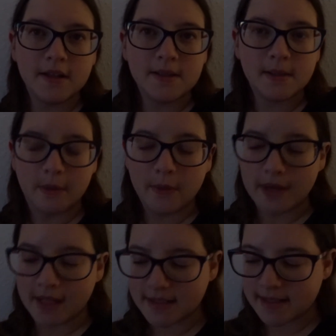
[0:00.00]
So
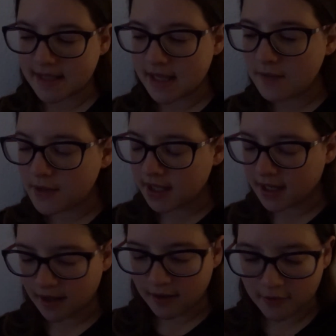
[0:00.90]
it's evening
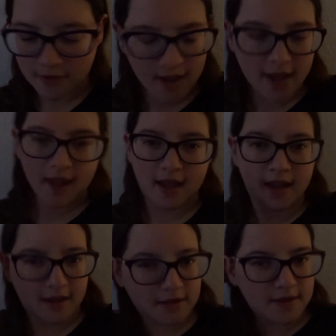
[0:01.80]
now,
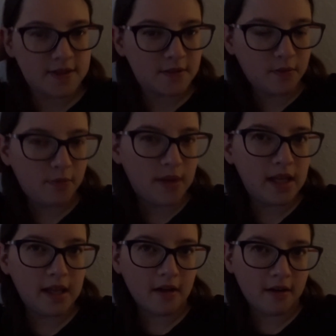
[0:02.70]
and
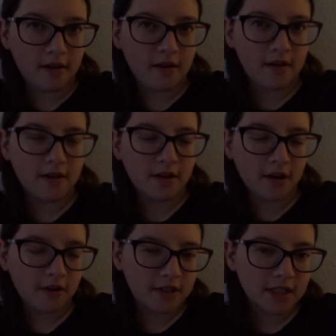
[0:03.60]
we are
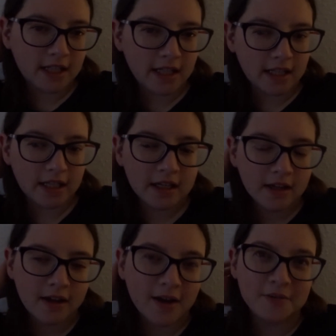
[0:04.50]
currently
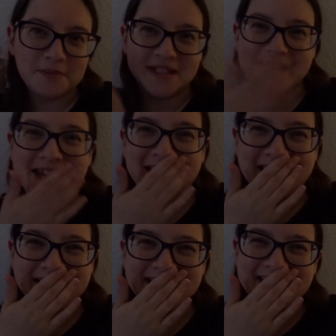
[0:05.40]

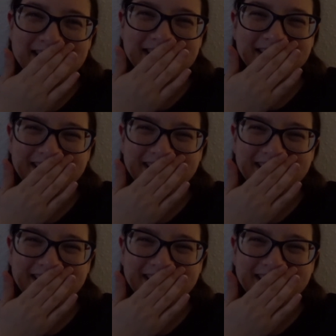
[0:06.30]
upstairs